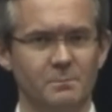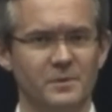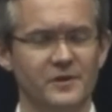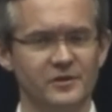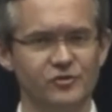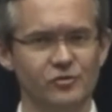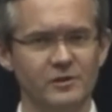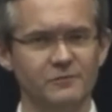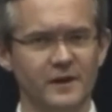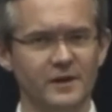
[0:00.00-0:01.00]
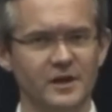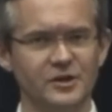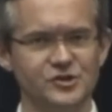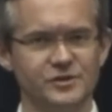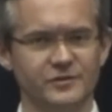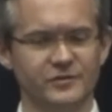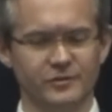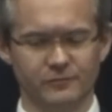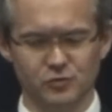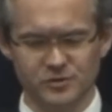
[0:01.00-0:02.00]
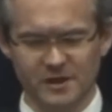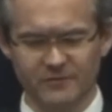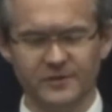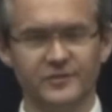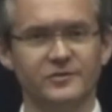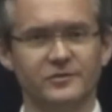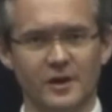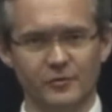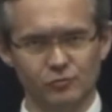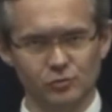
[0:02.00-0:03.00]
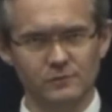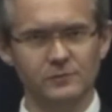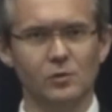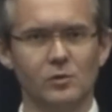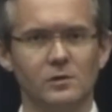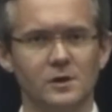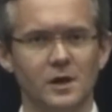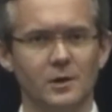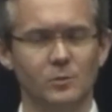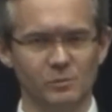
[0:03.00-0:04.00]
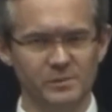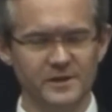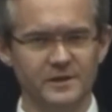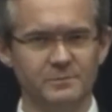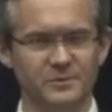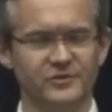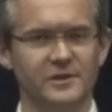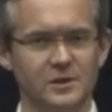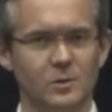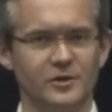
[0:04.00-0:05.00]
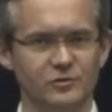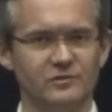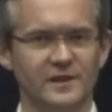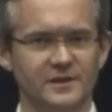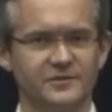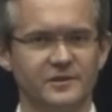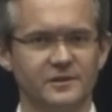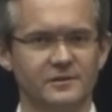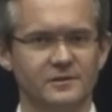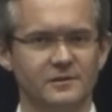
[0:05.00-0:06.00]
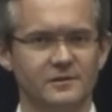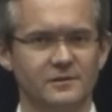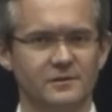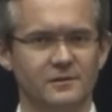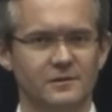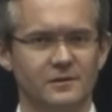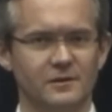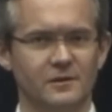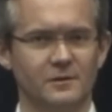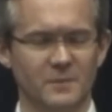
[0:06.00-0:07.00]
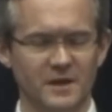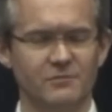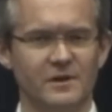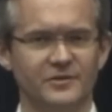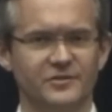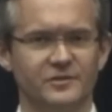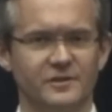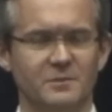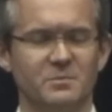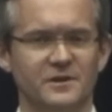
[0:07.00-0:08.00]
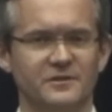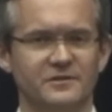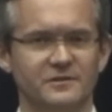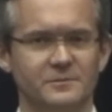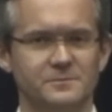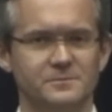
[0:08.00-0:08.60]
but the enduring foundations of good governance and the rule of law will be Mr. Lee Kuan Yew's legacy. May he rest in peace.